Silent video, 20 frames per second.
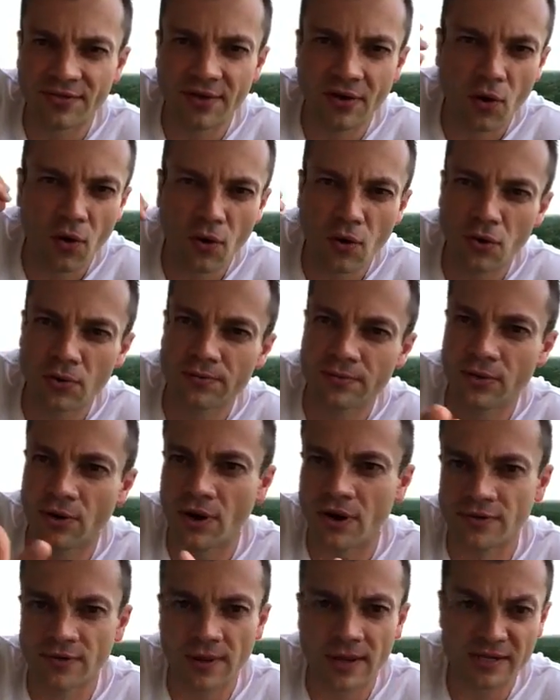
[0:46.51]
on the whole, you
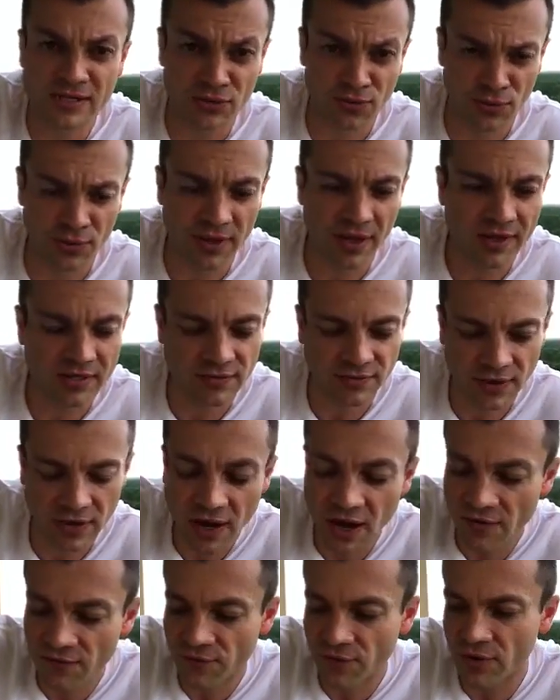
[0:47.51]
know, on the last three days of the
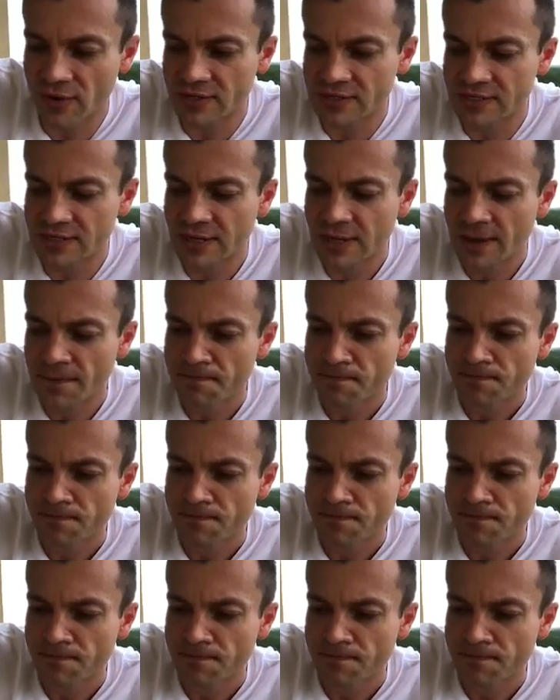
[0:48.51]
conference.